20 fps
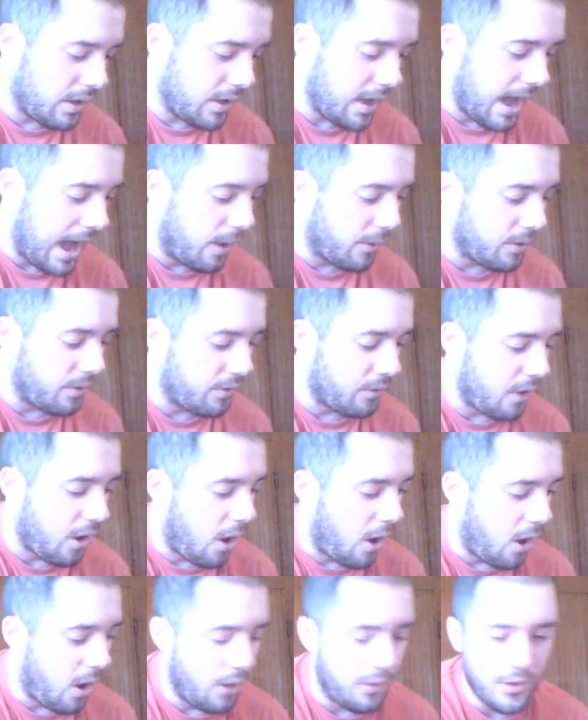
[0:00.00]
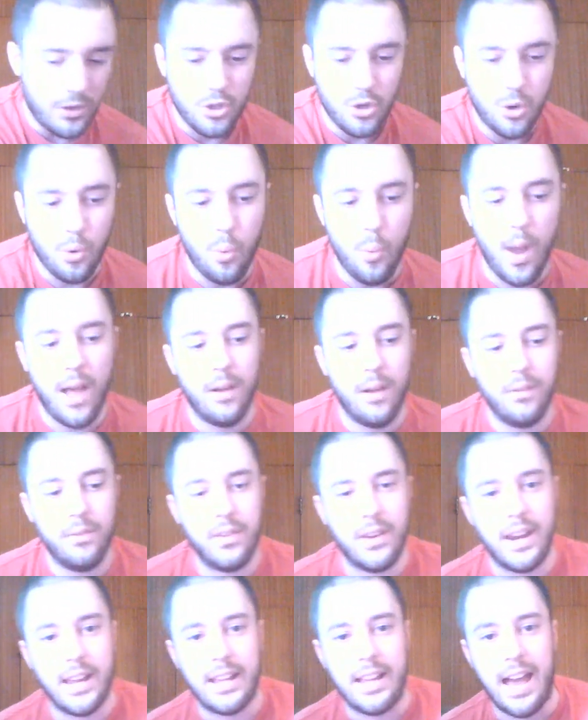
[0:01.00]
out of all the 12
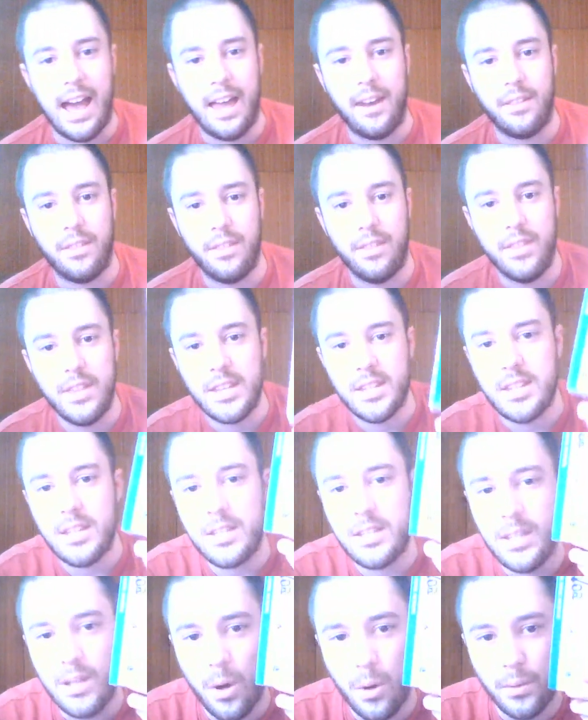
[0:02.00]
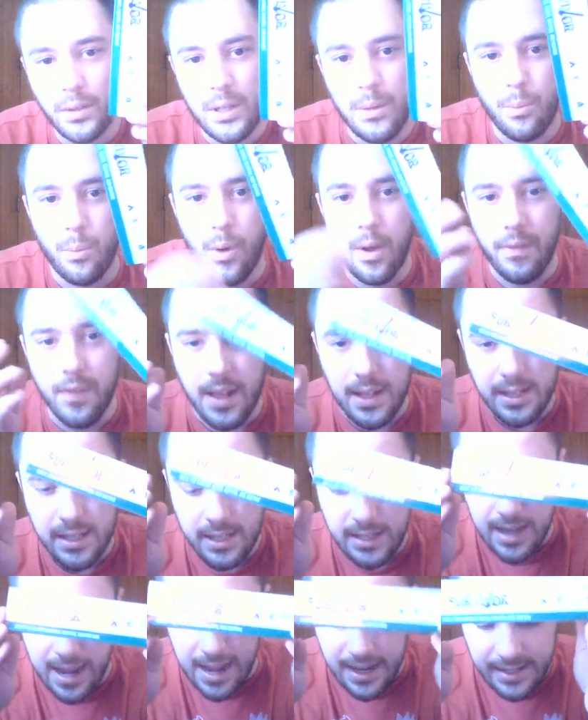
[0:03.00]
that I got, this is the only one that
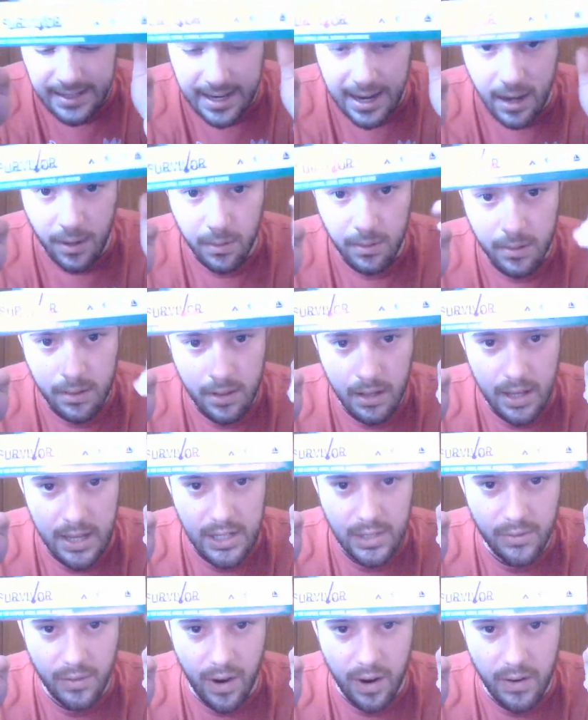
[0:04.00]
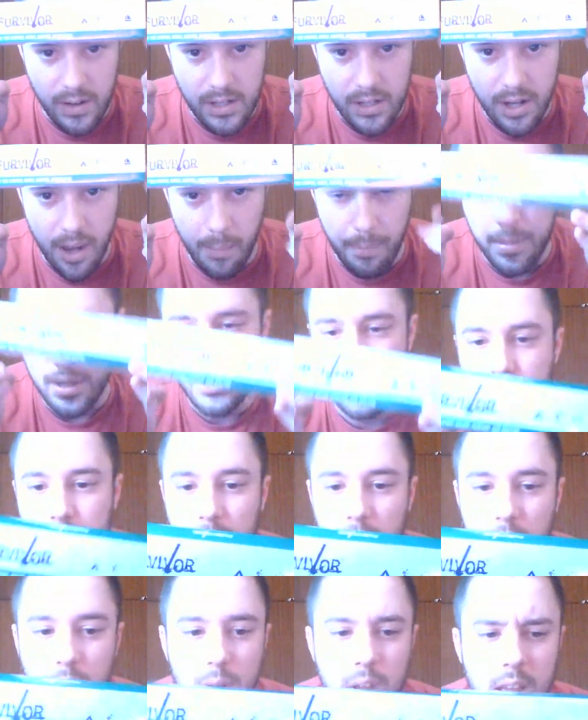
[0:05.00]
stands out as far as companies
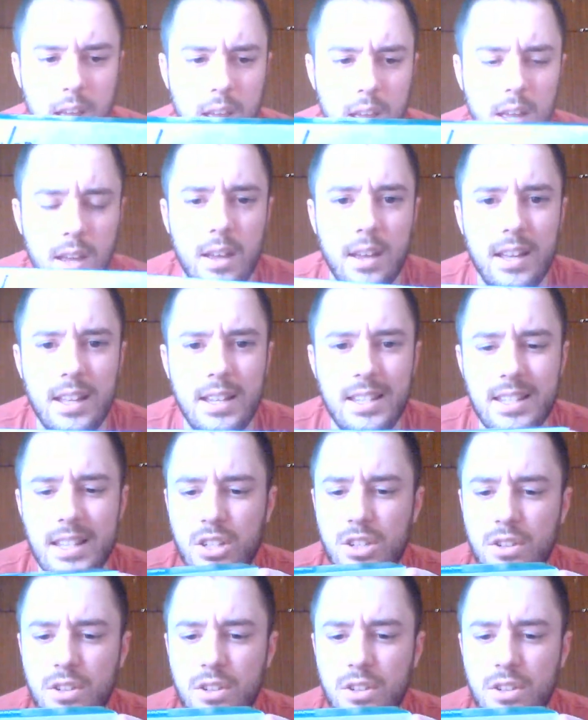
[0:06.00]
go. It's this